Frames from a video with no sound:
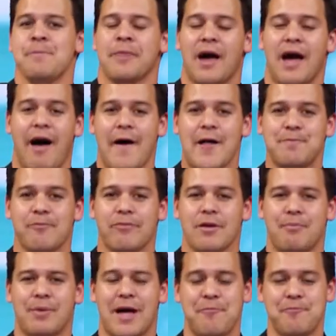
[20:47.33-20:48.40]

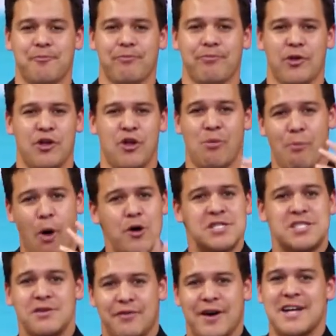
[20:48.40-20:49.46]
But, you know,
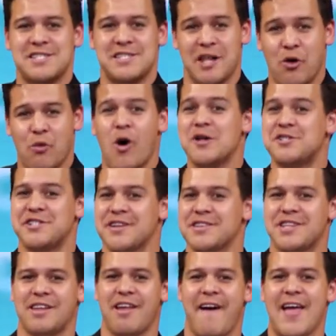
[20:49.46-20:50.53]
most of us that are watching
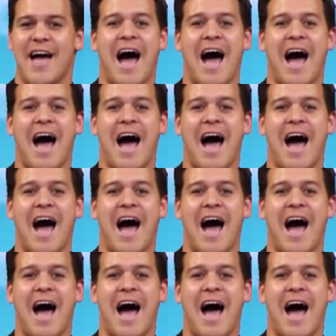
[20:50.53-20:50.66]
today